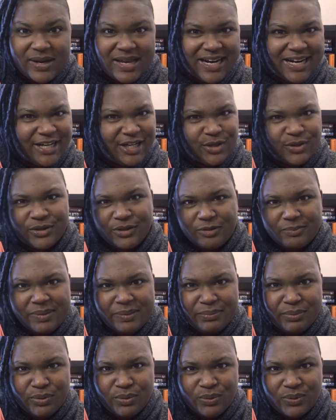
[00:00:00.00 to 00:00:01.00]
and I know there are
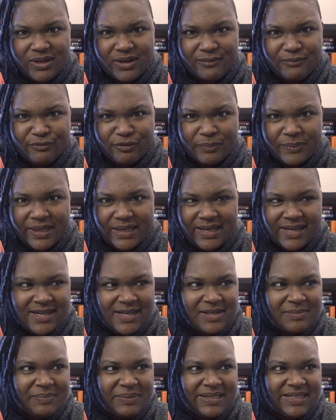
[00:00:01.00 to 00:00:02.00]
people who will come for me
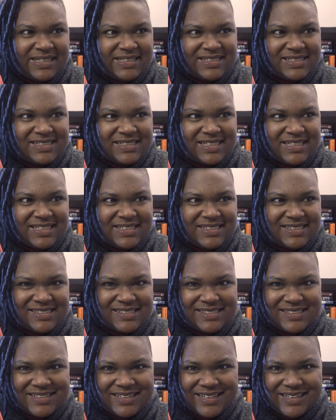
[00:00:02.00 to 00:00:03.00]
because
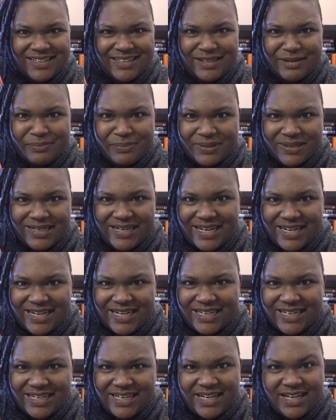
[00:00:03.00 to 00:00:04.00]
it's at number
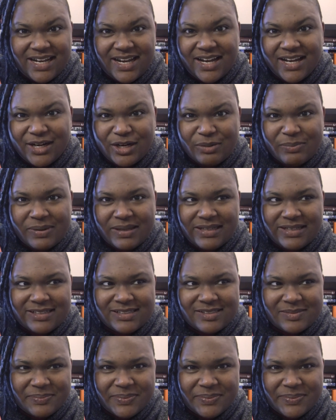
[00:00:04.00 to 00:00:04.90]
9 and not higher on my list,